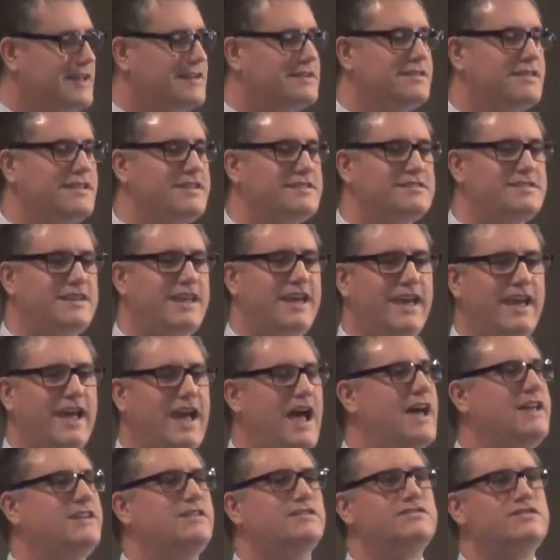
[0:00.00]
To this day,
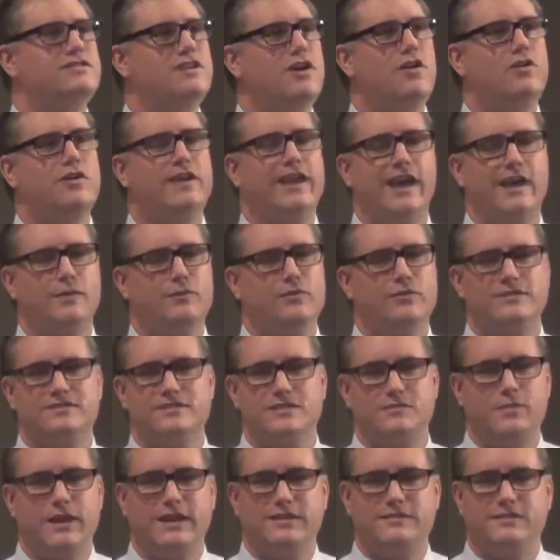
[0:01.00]
I just know Gabriel's
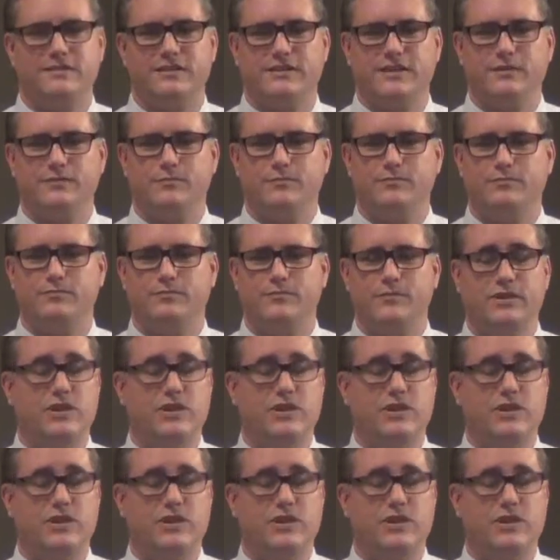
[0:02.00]
the best looking